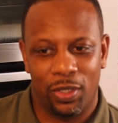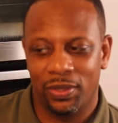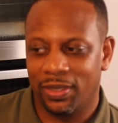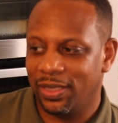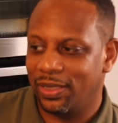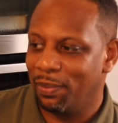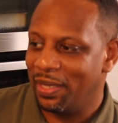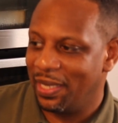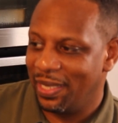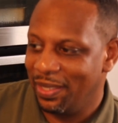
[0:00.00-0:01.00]
context she
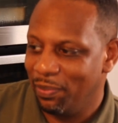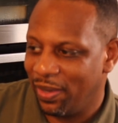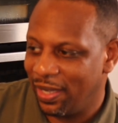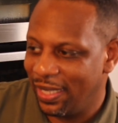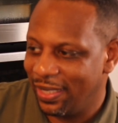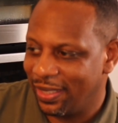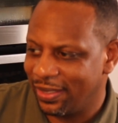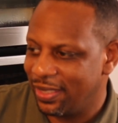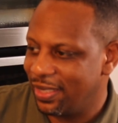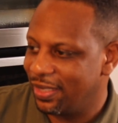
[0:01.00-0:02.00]
meant it in, but it doesn't.